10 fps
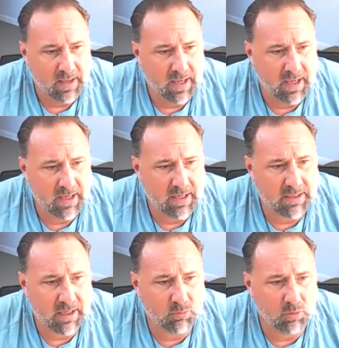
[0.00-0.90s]
And
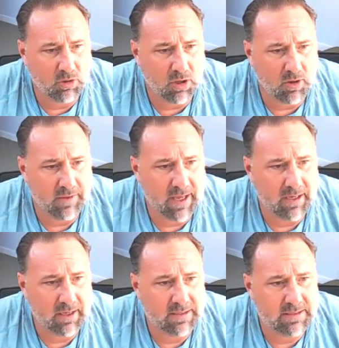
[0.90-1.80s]
uh, we'll call that
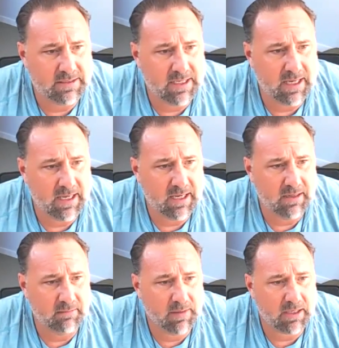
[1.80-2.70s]
a
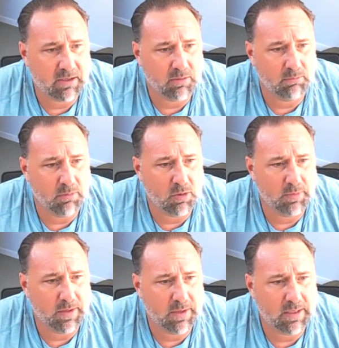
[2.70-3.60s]
day, make it your
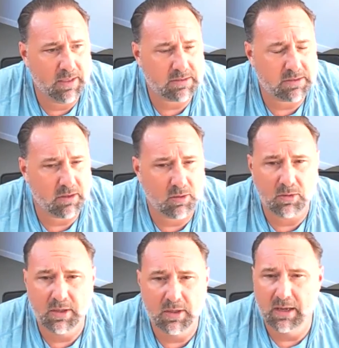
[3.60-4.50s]
moment. So
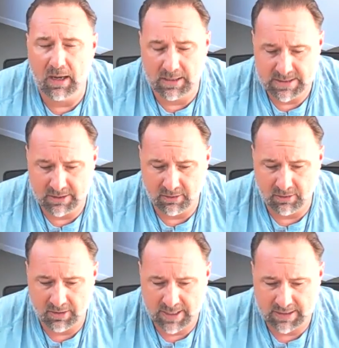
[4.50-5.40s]
until
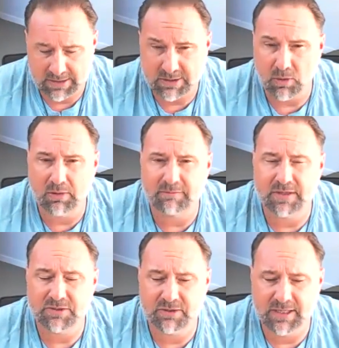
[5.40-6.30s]
our next soul
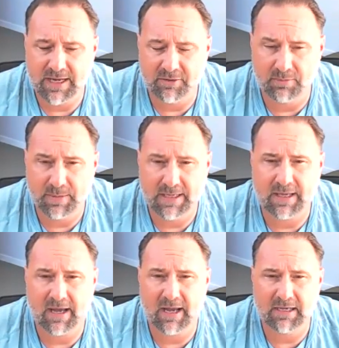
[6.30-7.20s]
adventure together, be
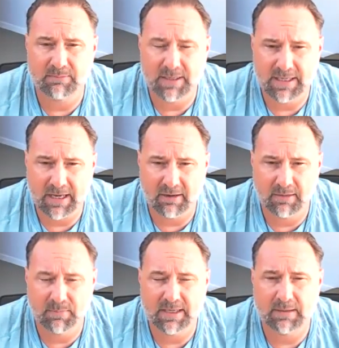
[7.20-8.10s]
kind, be
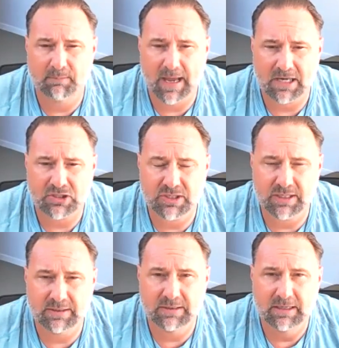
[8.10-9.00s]
caring, be compassionate.